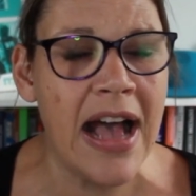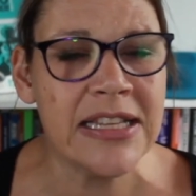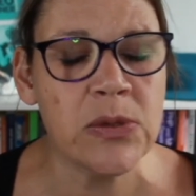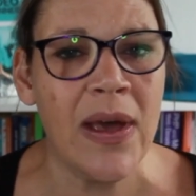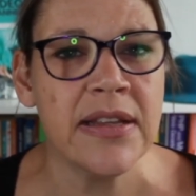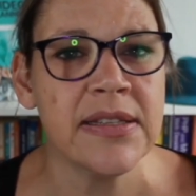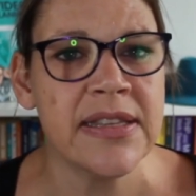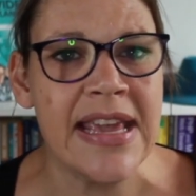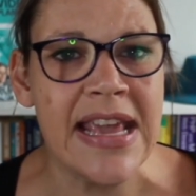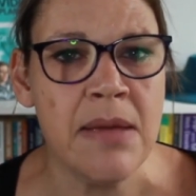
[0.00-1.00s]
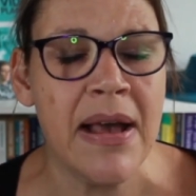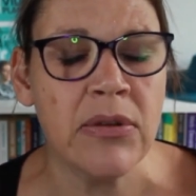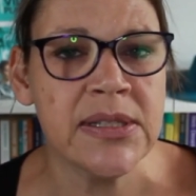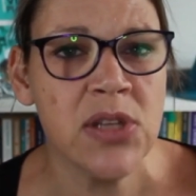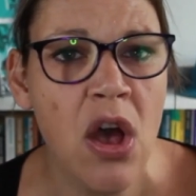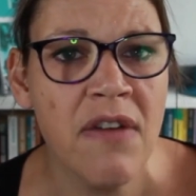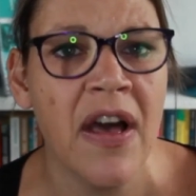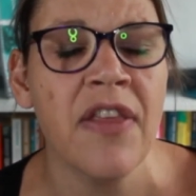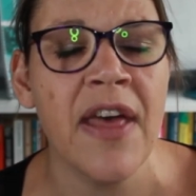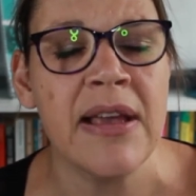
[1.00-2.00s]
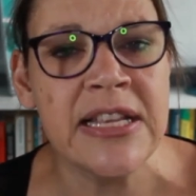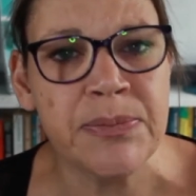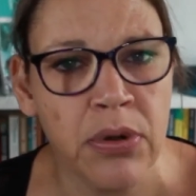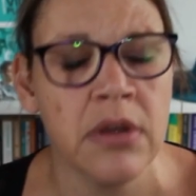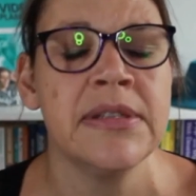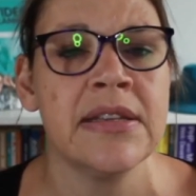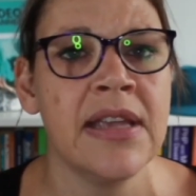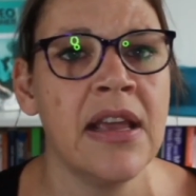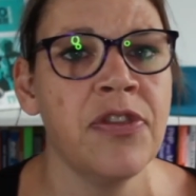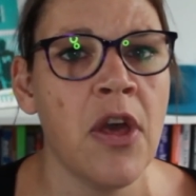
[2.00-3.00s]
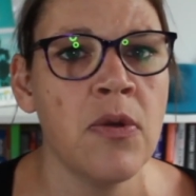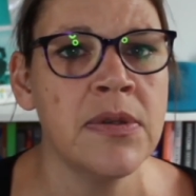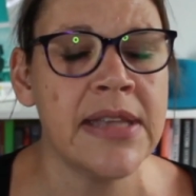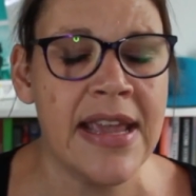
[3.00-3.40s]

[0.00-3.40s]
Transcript: as well as the email server that is processing those